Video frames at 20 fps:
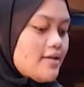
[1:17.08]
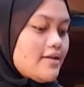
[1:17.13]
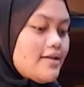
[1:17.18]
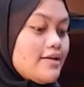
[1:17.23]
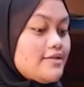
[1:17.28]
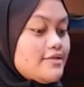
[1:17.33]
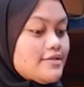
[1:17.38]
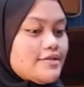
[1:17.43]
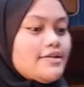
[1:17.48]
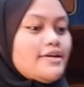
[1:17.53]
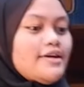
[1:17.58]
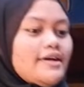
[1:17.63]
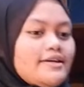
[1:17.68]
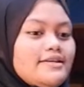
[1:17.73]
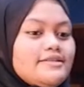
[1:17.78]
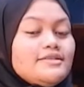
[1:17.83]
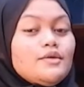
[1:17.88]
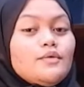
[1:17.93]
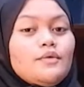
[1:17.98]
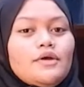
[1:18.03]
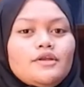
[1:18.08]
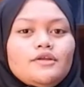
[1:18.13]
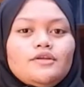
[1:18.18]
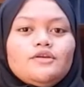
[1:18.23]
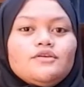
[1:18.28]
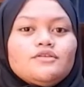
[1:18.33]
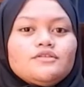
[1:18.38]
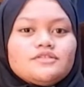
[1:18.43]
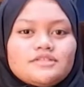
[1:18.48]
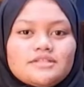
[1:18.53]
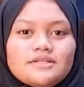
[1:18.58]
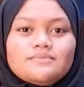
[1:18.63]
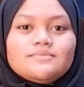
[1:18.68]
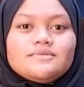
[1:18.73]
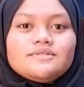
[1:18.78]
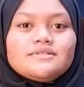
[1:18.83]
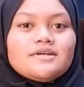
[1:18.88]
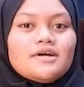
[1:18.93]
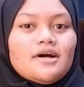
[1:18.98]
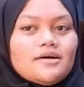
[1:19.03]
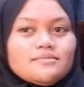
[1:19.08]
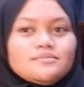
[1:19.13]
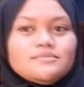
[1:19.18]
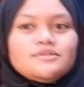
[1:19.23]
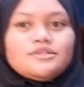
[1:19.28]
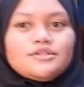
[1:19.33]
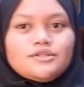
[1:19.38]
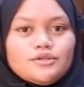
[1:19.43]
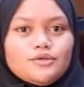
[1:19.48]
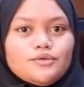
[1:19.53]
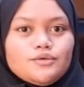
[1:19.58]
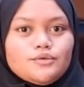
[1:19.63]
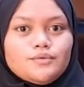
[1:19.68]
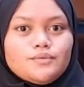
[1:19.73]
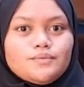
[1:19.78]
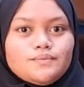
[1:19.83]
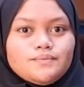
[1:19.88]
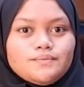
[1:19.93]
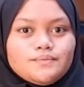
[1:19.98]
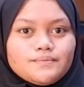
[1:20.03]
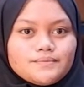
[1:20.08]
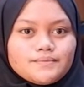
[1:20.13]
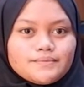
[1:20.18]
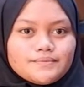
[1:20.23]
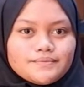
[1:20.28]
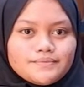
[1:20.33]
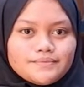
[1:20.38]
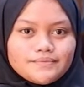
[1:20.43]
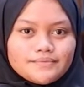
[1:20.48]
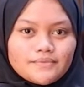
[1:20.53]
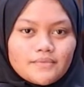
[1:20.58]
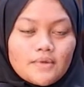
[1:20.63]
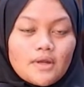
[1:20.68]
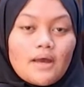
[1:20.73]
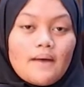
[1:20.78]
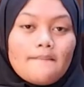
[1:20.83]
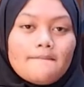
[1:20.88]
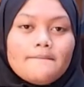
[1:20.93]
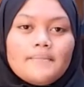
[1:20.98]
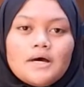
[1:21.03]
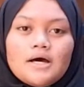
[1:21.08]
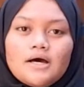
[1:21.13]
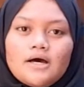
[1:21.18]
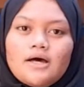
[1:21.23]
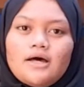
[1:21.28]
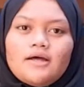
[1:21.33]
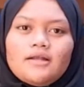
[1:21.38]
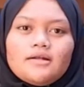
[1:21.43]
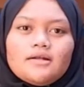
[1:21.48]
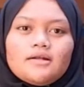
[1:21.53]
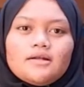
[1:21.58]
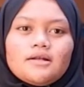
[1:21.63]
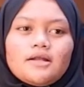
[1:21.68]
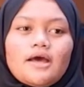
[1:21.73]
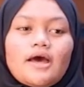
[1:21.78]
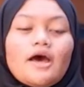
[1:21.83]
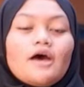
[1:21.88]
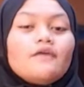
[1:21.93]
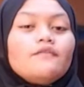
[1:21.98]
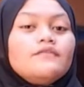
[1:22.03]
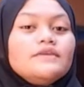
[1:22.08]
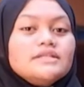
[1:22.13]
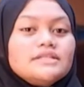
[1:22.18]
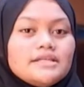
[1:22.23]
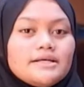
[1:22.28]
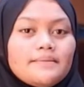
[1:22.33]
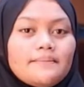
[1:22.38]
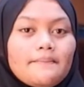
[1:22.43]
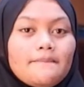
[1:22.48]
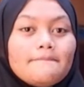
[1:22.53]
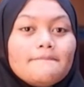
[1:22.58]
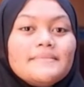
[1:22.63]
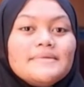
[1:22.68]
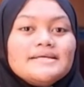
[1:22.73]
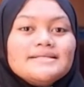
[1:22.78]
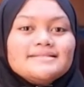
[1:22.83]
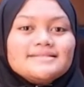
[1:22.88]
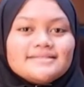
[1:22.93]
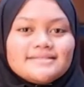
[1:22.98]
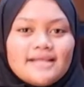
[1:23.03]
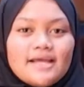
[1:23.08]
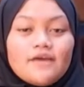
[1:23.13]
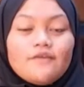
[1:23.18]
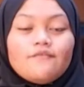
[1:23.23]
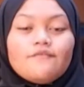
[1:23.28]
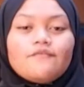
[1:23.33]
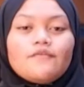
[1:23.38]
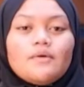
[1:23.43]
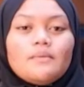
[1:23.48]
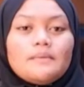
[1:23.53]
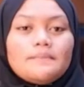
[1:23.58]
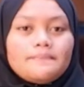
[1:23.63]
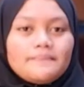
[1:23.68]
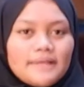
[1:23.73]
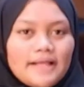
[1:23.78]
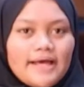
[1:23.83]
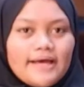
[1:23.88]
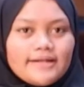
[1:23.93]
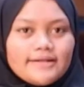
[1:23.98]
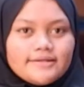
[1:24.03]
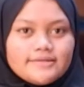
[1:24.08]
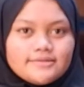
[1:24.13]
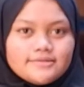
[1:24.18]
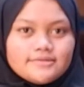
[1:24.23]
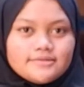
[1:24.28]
That's crazy when your dreams come true. But every dream must take from a plan.